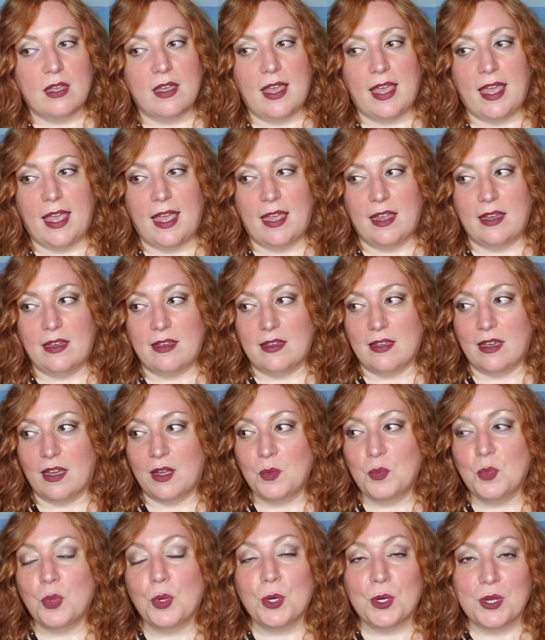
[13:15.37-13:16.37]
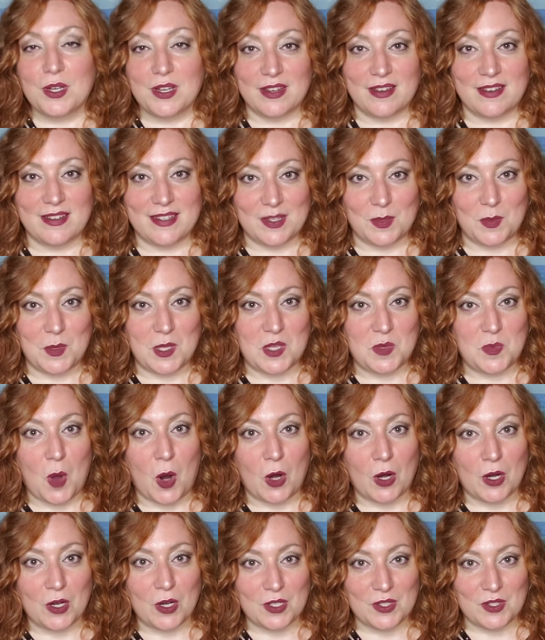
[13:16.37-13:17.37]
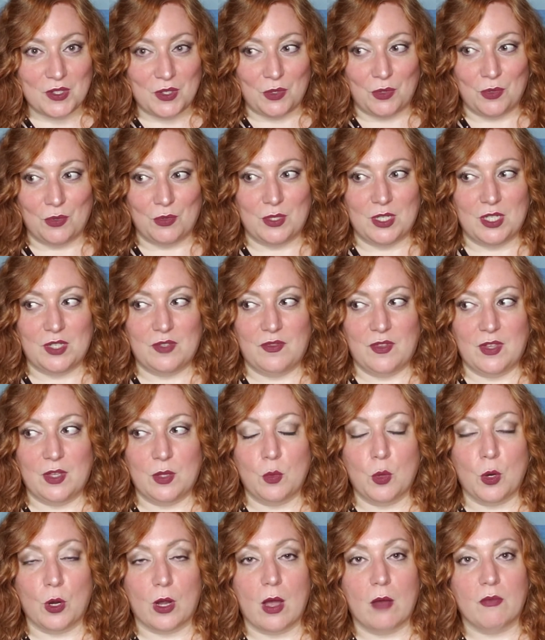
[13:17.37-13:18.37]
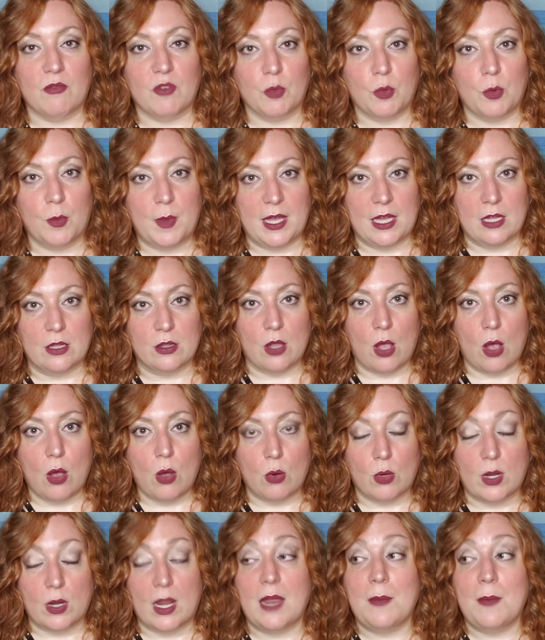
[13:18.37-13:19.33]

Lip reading: and unburden some of these parts who just feel more comfortable being alone.